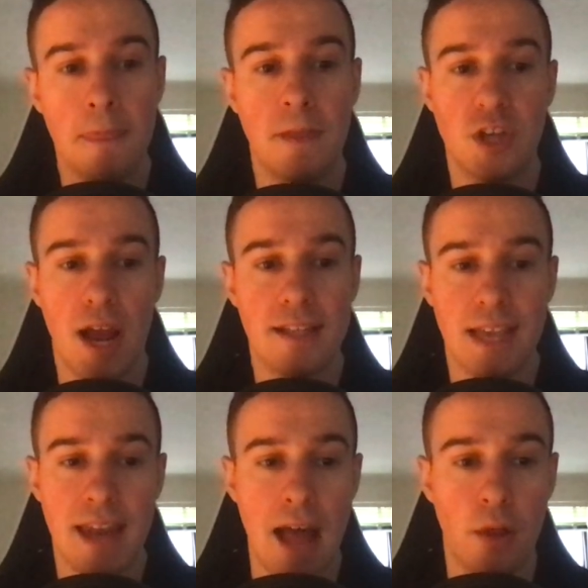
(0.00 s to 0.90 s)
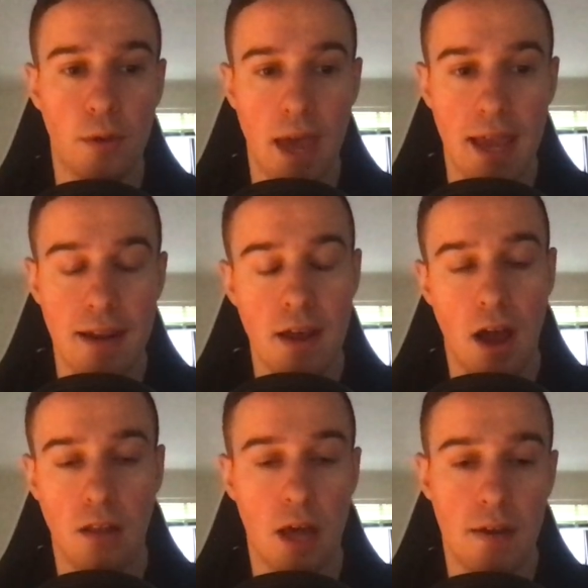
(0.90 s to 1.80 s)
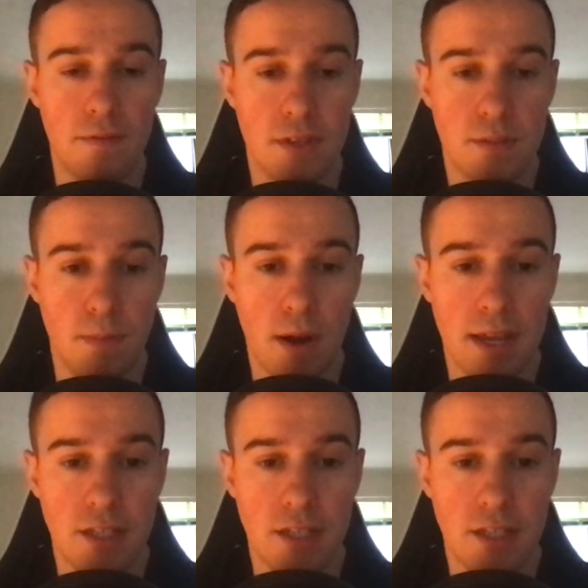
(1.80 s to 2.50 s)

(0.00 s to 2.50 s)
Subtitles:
the Giants can allocate a lot of this money